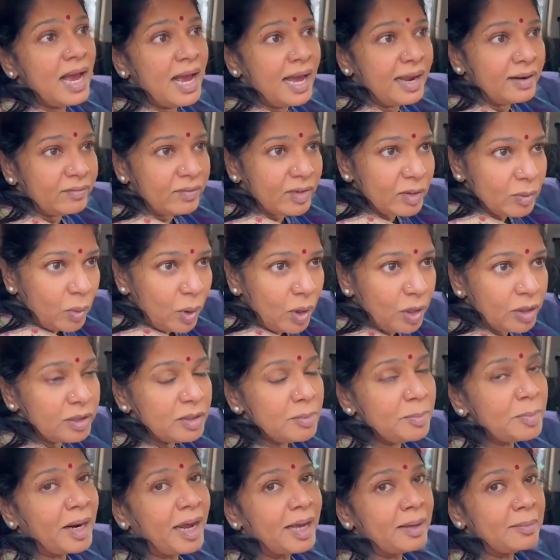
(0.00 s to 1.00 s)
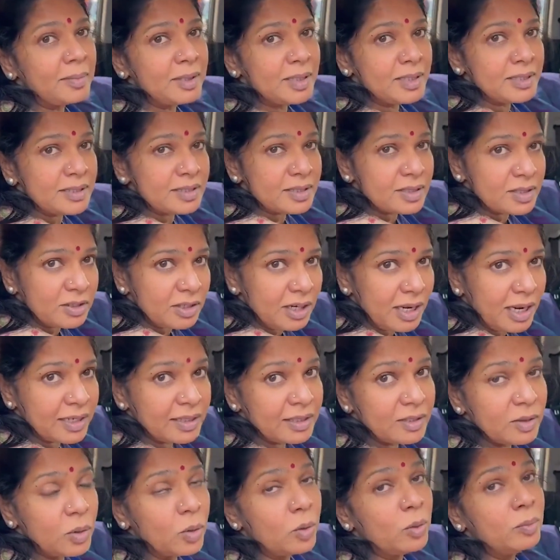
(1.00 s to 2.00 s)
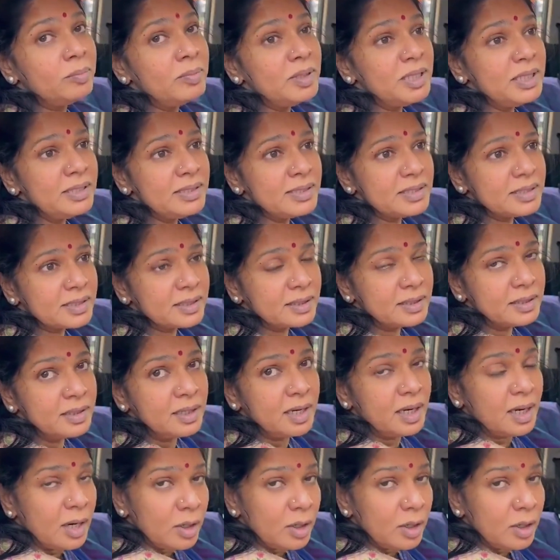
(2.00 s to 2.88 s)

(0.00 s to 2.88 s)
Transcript: and we want the Prime Minister and the Home Minister